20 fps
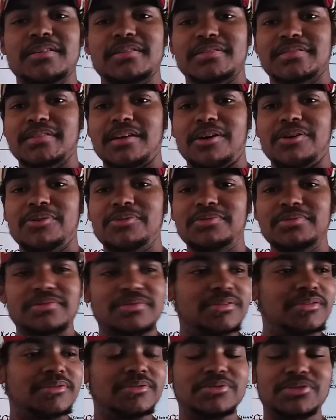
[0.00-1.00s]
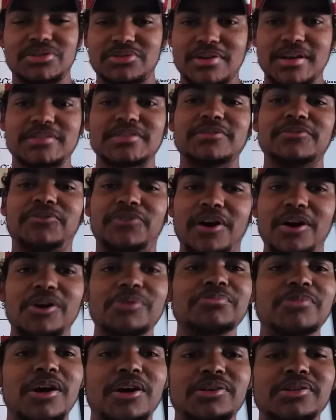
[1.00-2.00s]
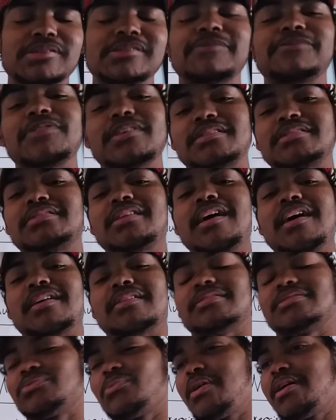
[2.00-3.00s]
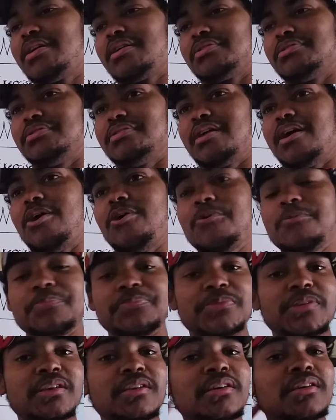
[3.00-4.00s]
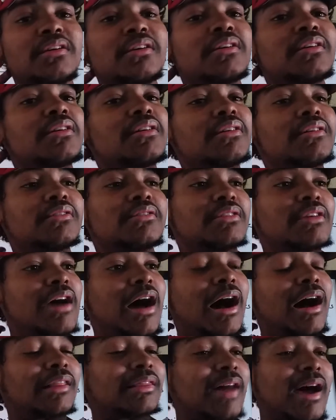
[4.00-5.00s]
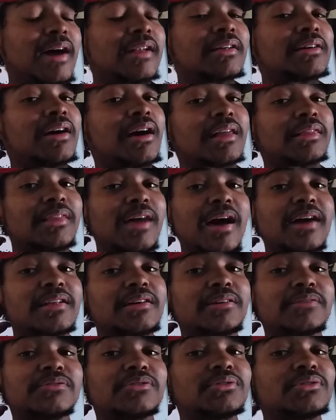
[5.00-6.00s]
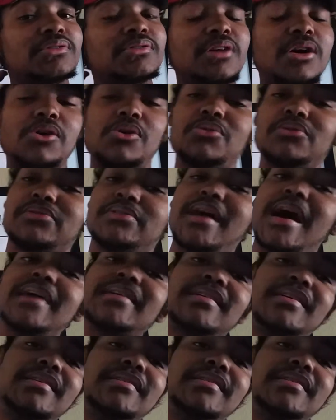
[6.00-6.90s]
So you stretch and foam roll to fix that as well. A lot of not